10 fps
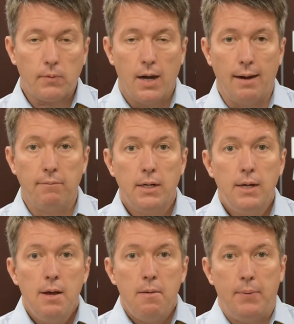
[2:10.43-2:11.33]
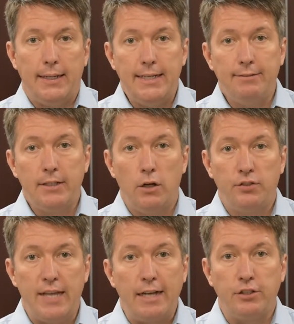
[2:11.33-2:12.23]
Um, but even though
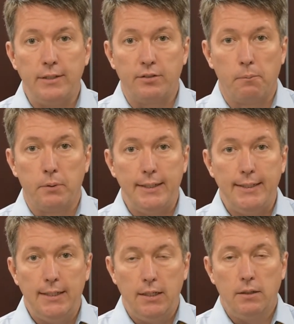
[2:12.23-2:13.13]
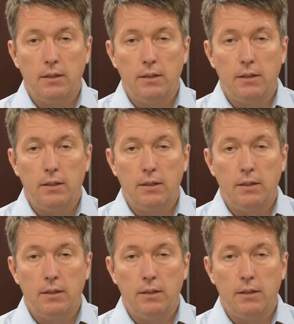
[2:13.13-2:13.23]
session is completed,